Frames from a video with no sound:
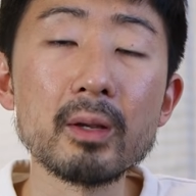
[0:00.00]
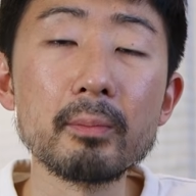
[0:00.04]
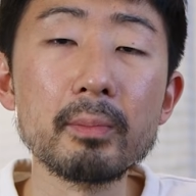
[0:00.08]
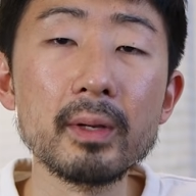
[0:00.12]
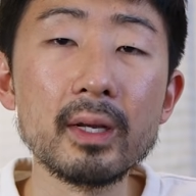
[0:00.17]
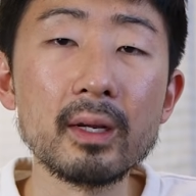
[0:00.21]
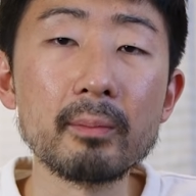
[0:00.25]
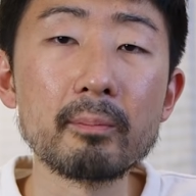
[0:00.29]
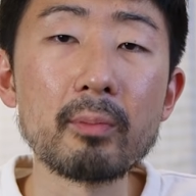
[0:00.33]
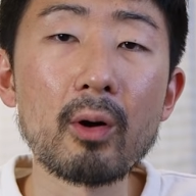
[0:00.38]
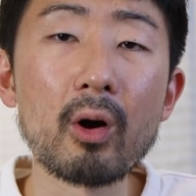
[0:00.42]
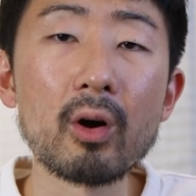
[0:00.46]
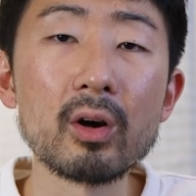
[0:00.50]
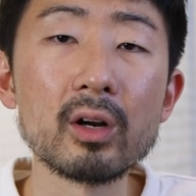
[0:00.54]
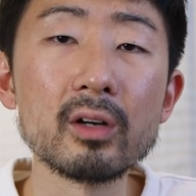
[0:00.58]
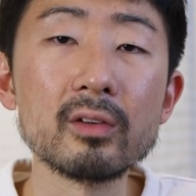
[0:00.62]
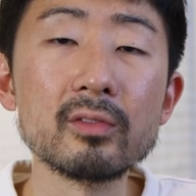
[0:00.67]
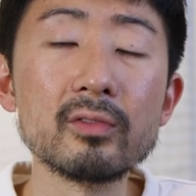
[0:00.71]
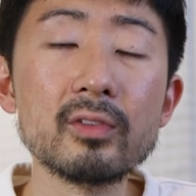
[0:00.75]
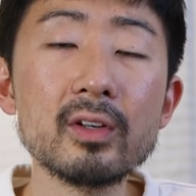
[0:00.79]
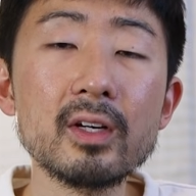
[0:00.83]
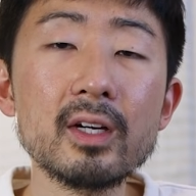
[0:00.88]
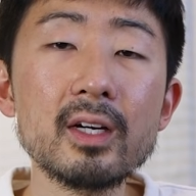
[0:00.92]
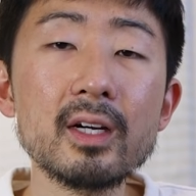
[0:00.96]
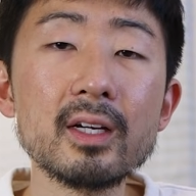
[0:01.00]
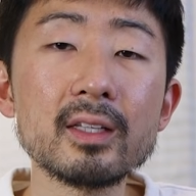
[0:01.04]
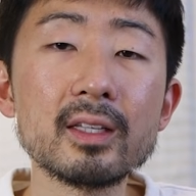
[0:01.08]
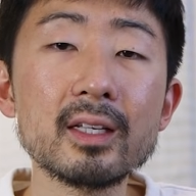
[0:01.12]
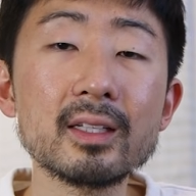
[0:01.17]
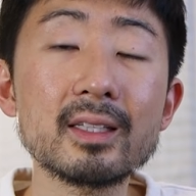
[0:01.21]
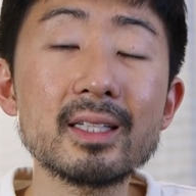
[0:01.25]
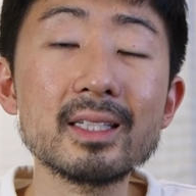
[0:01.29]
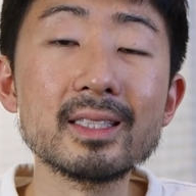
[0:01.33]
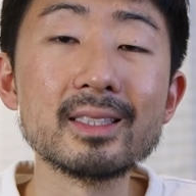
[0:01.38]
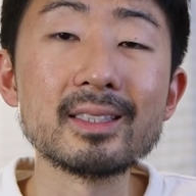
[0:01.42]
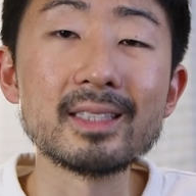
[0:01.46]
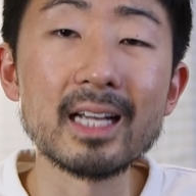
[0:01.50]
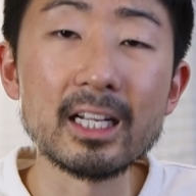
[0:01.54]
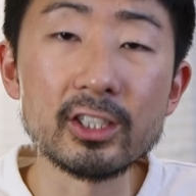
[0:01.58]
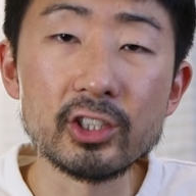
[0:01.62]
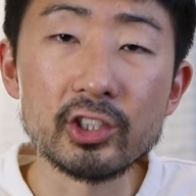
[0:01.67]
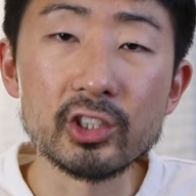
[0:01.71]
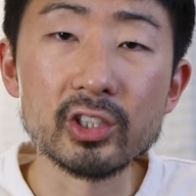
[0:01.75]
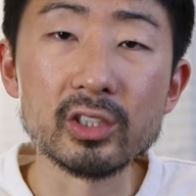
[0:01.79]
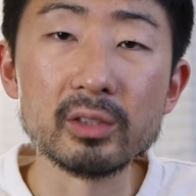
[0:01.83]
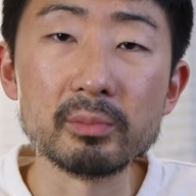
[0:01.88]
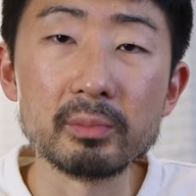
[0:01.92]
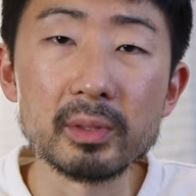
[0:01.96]
being part of the
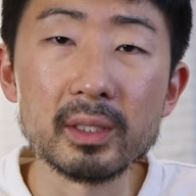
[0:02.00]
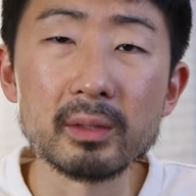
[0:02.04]
dissension,